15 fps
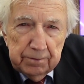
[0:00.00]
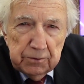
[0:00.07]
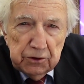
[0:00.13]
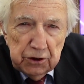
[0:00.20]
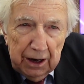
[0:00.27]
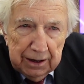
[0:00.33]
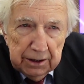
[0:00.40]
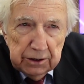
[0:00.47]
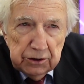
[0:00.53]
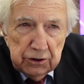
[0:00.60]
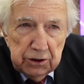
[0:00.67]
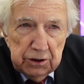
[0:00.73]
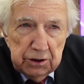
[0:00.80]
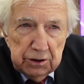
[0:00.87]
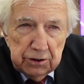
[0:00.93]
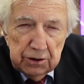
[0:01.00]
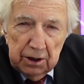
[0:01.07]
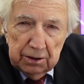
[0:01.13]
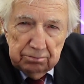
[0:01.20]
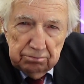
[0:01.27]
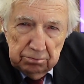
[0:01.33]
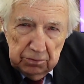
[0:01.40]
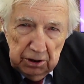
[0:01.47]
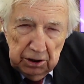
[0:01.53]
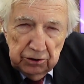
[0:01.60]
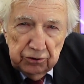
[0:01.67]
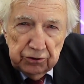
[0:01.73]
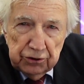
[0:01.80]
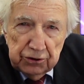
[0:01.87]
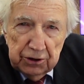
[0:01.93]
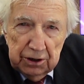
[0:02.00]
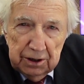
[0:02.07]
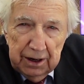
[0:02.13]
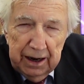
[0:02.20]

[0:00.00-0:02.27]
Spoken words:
challenges and interesting